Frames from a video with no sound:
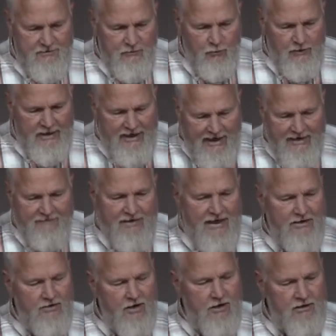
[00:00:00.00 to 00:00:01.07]
We have
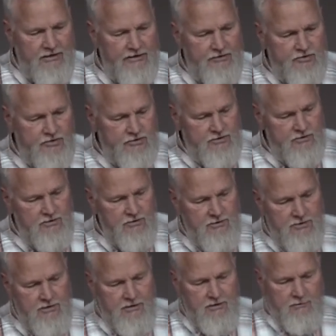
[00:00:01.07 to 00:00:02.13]
that knowledge.
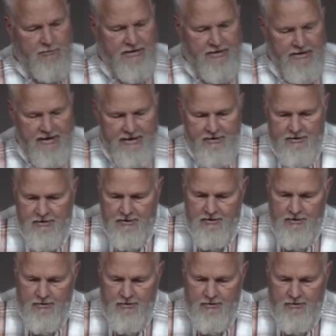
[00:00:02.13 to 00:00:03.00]
But yet,